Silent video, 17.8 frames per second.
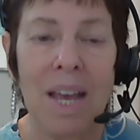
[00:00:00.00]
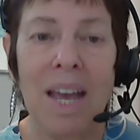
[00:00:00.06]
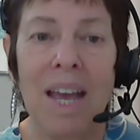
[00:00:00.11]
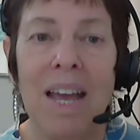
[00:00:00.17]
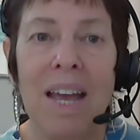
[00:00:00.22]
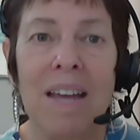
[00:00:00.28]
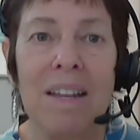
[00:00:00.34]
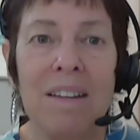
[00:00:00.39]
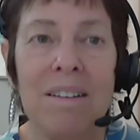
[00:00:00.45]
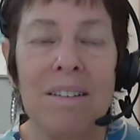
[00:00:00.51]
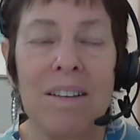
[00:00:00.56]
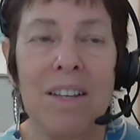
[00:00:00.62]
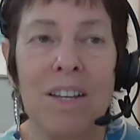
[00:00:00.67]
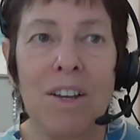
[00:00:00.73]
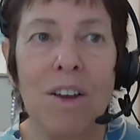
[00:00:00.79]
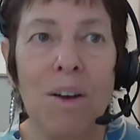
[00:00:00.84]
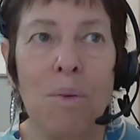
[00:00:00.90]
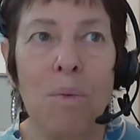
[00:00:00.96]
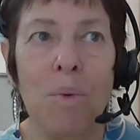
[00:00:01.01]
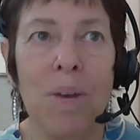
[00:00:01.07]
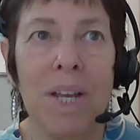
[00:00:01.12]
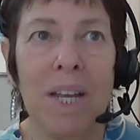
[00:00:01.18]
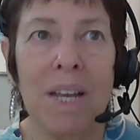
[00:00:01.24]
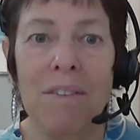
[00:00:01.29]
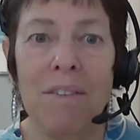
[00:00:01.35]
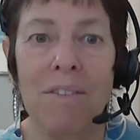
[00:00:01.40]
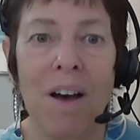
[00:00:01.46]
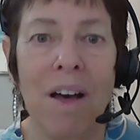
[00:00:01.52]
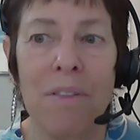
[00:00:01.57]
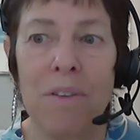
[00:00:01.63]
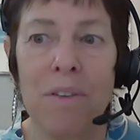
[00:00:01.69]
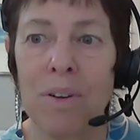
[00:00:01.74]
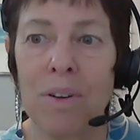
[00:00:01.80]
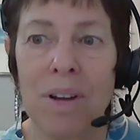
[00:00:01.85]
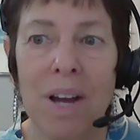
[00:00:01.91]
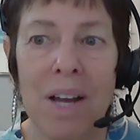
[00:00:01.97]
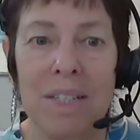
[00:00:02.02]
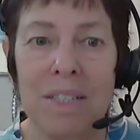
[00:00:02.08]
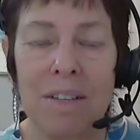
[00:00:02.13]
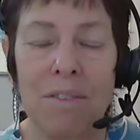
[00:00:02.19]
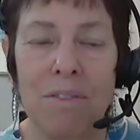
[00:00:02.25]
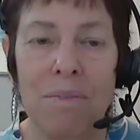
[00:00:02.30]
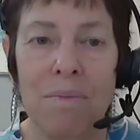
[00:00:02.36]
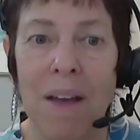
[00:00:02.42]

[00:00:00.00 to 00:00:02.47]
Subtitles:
And, we can have other kinds of